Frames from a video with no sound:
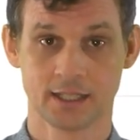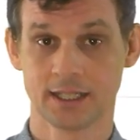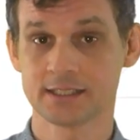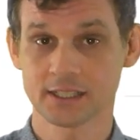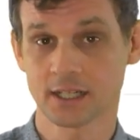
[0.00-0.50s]

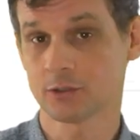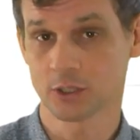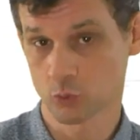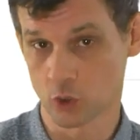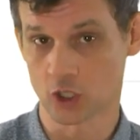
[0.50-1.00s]
Let's see how
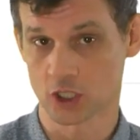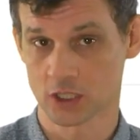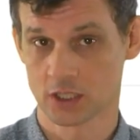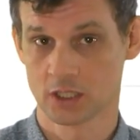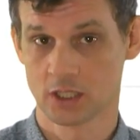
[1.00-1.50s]
they work.
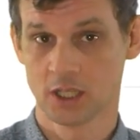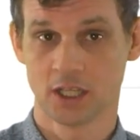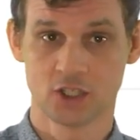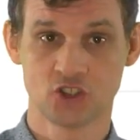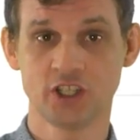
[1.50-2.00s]

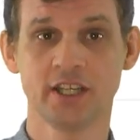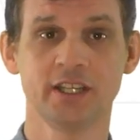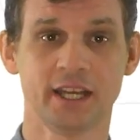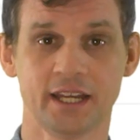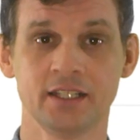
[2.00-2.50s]
A
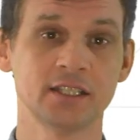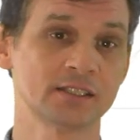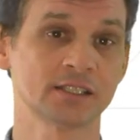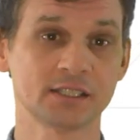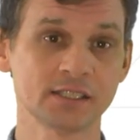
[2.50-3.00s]
GAN
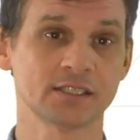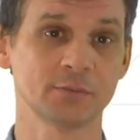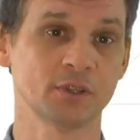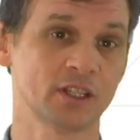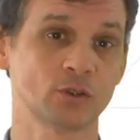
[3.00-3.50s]
is a
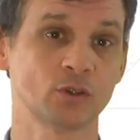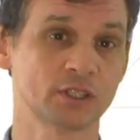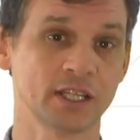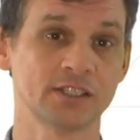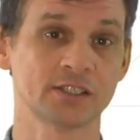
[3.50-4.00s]
system that
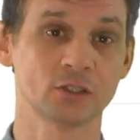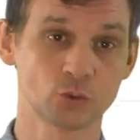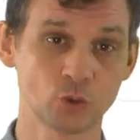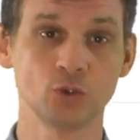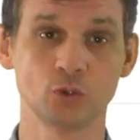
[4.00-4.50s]
contains
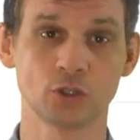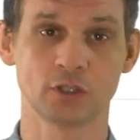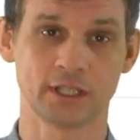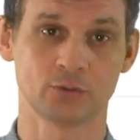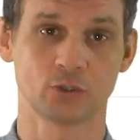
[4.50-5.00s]
two
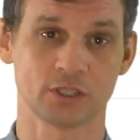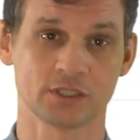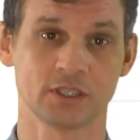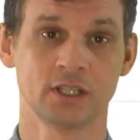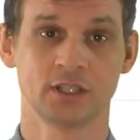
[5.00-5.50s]
neural networks,